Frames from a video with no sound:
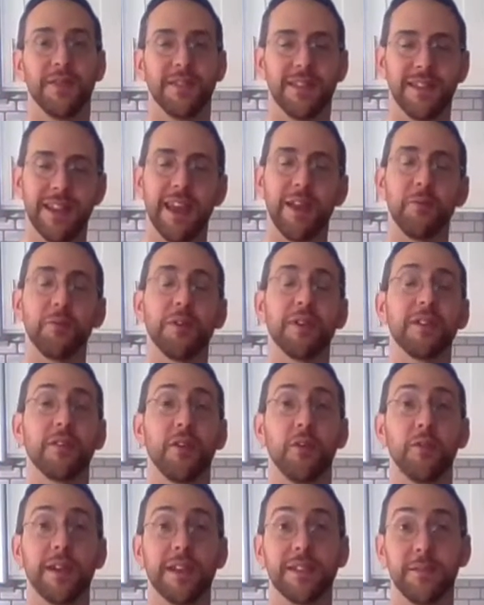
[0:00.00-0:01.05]
Today we're
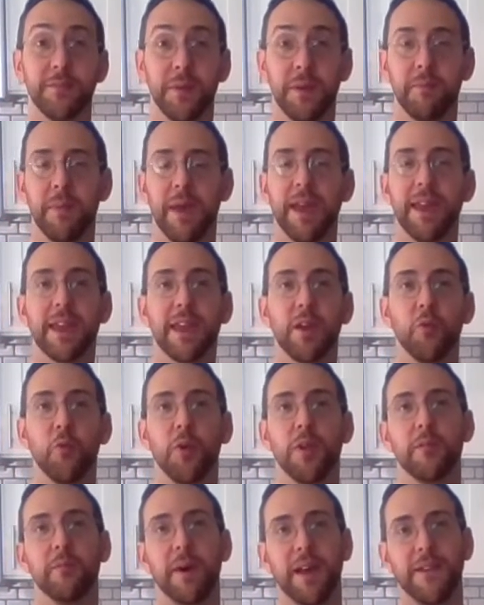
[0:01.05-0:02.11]
going to be making
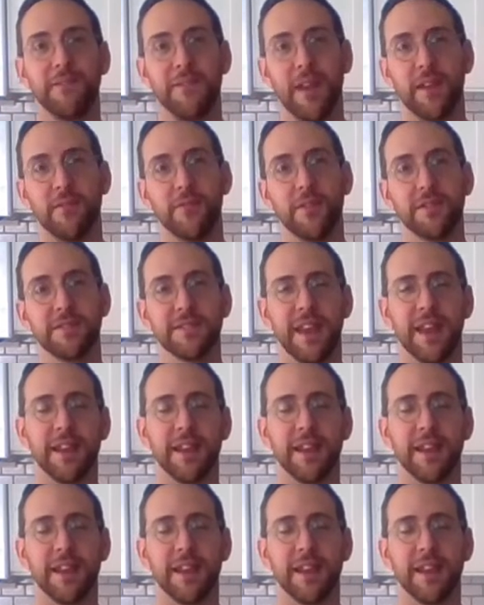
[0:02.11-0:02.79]
one of my favorites,